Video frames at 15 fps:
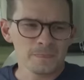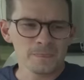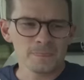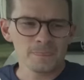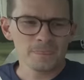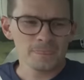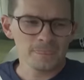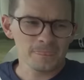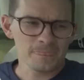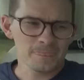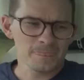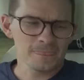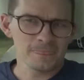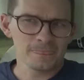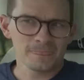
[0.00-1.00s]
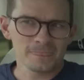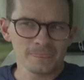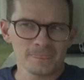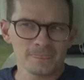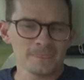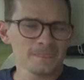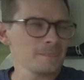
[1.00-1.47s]

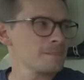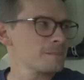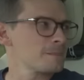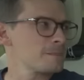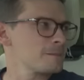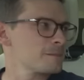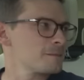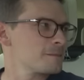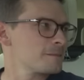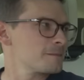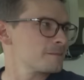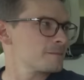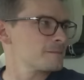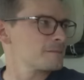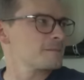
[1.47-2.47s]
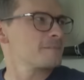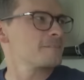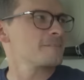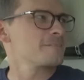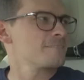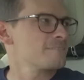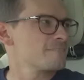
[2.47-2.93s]

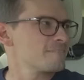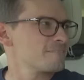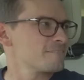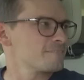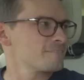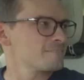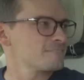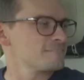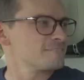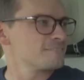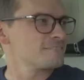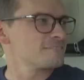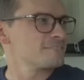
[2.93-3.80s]
This person isn't speaking.